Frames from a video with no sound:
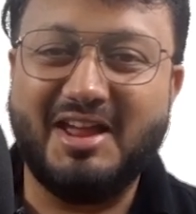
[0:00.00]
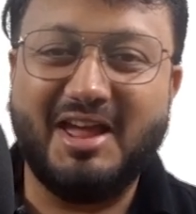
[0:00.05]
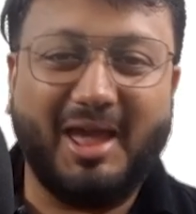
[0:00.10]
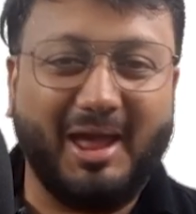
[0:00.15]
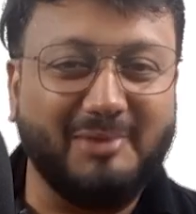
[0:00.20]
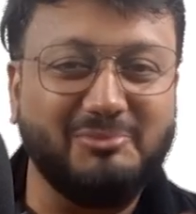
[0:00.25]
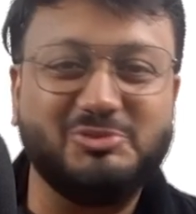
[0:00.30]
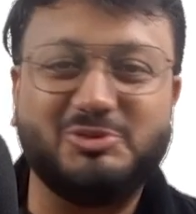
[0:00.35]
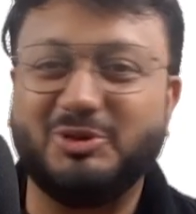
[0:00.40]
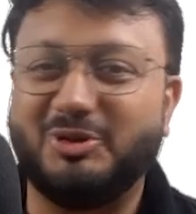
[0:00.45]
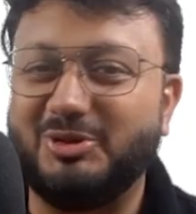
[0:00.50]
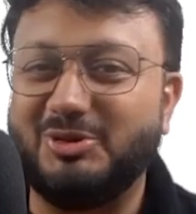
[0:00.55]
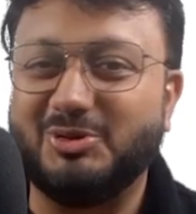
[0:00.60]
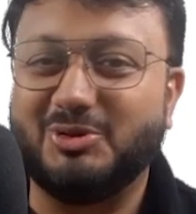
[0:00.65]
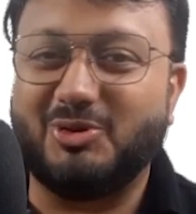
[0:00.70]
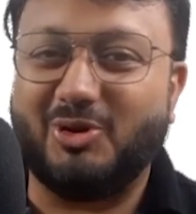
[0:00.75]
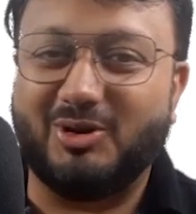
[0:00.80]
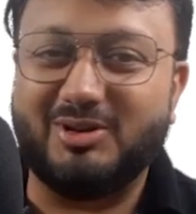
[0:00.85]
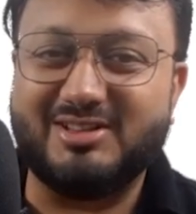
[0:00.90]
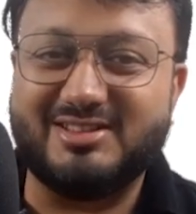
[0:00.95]
I'm sure you
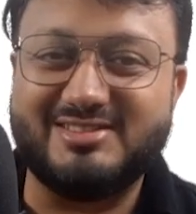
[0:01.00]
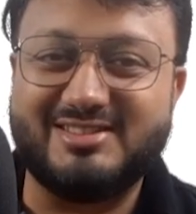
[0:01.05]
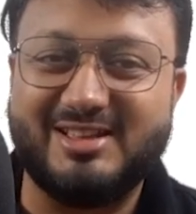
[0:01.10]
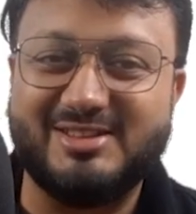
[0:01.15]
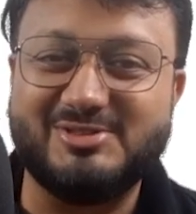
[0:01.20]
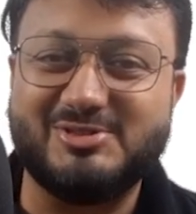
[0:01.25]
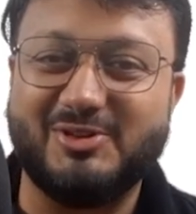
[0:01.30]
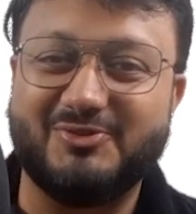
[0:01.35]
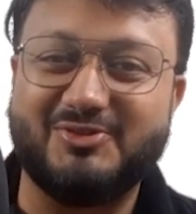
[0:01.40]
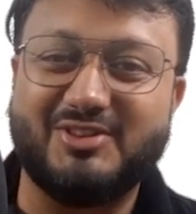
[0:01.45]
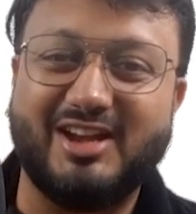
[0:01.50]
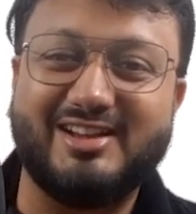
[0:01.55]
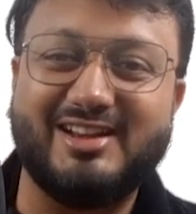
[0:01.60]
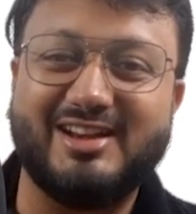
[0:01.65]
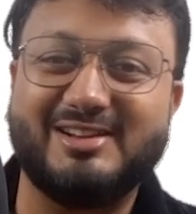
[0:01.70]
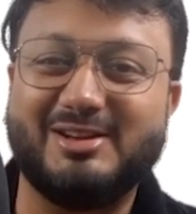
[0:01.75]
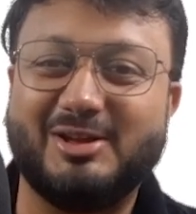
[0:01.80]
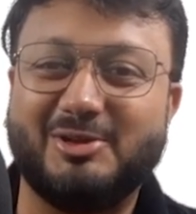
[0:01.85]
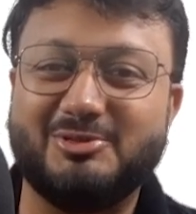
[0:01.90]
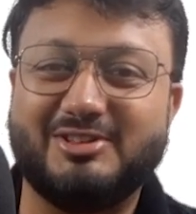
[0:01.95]
got a sense of
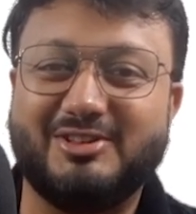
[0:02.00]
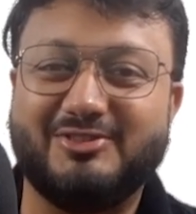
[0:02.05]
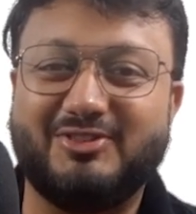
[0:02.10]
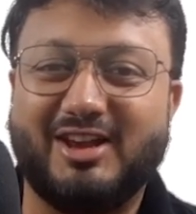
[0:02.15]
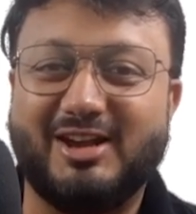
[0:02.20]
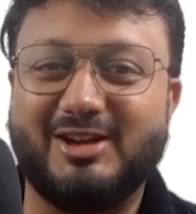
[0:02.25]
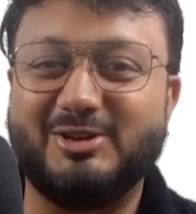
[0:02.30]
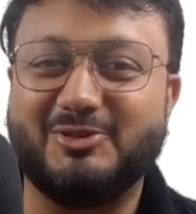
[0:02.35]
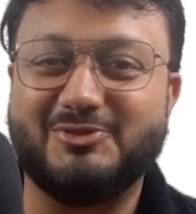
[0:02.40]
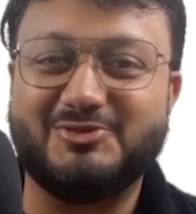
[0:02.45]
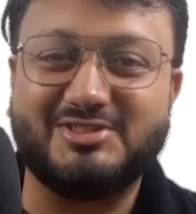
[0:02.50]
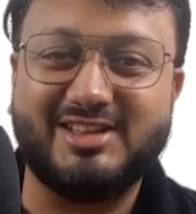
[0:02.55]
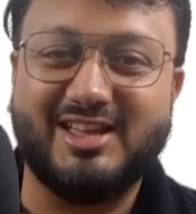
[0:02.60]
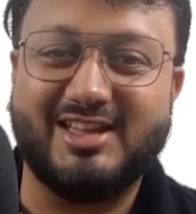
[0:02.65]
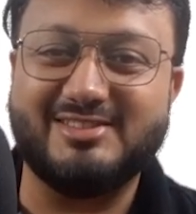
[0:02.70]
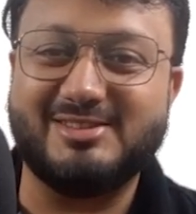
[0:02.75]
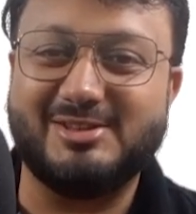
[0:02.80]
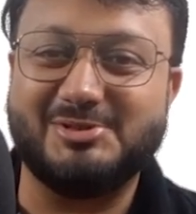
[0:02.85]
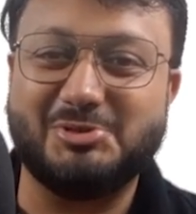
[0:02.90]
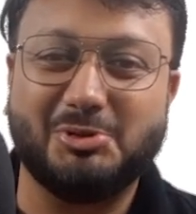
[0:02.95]
getting down the flight of
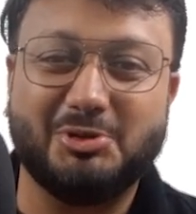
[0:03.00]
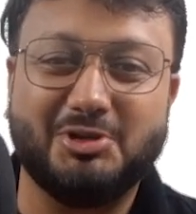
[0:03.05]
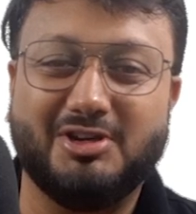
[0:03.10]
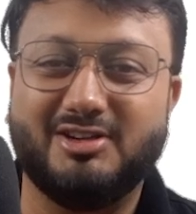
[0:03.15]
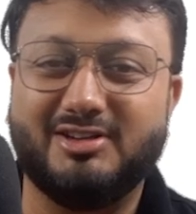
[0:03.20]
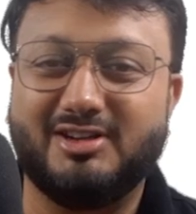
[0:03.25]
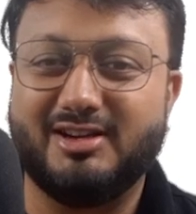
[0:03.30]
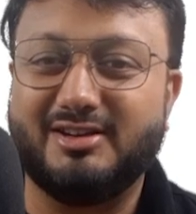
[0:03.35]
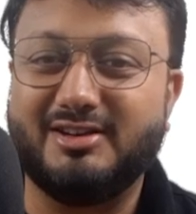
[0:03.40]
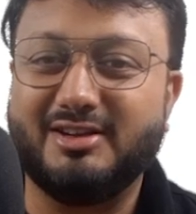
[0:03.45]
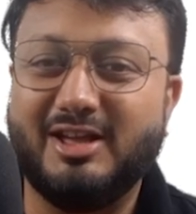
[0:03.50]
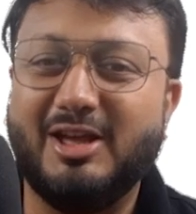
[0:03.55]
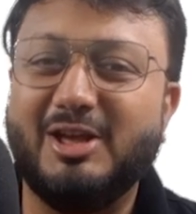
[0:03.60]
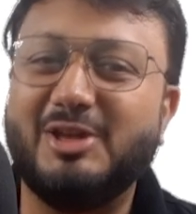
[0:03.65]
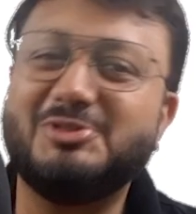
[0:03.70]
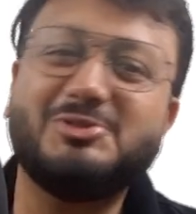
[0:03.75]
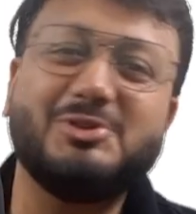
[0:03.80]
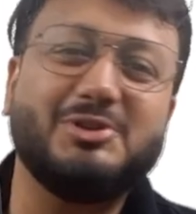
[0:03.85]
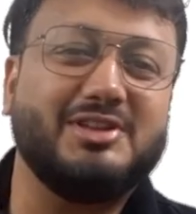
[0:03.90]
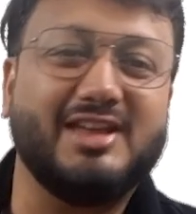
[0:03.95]
stairs as you heard it.
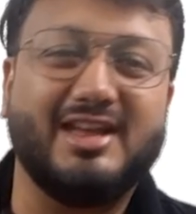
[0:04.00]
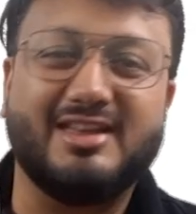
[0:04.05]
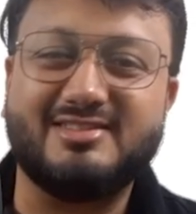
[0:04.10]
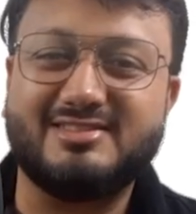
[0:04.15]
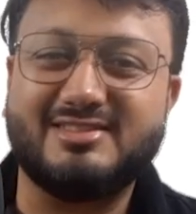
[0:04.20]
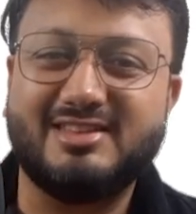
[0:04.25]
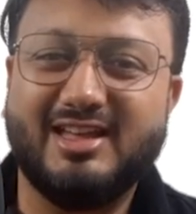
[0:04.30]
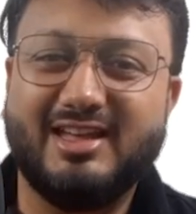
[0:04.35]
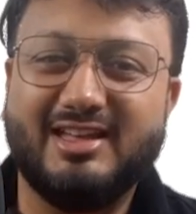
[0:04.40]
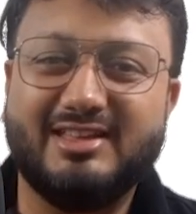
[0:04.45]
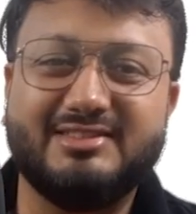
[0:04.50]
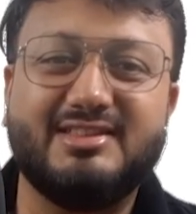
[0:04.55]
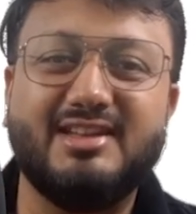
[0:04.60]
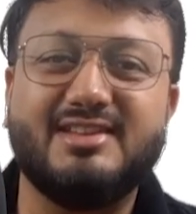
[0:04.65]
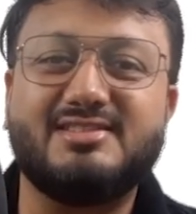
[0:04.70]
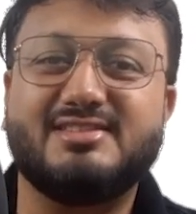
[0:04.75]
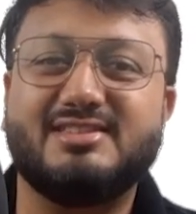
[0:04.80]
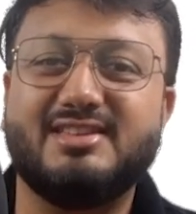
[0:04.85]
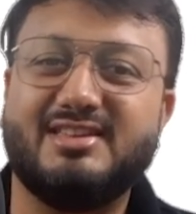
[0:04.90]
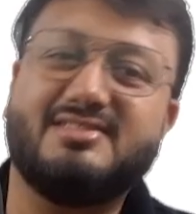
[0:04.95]
So yes,
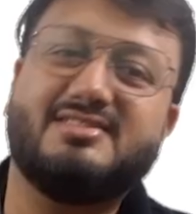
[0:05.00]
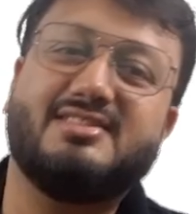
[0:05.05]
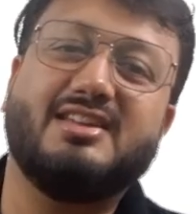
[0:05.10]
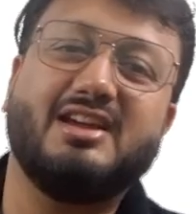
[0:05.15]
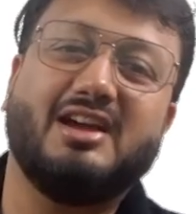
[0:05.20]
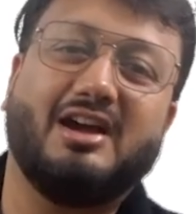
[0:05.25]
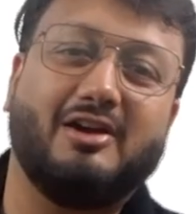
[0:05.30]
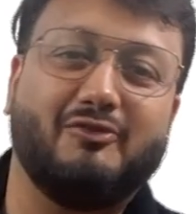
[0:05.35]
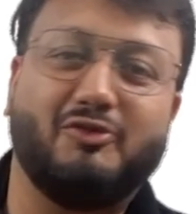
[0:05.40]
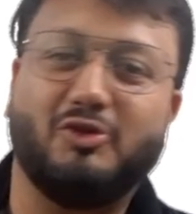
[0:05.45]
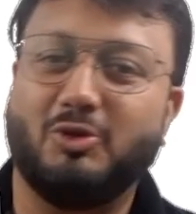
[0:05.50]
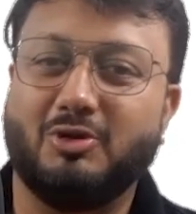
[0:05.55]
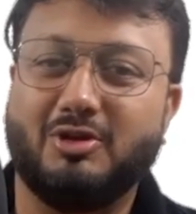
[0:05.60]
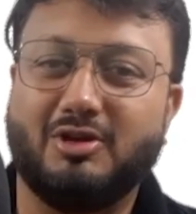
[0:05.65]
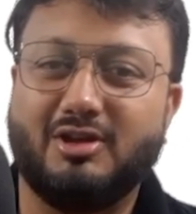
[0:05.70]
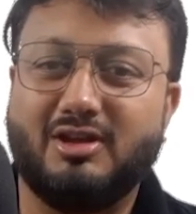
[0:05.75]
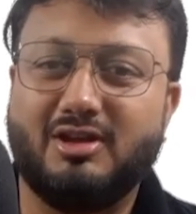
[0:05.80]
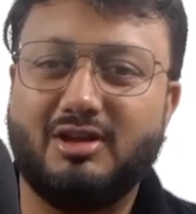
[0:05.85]
this is the Avaroha.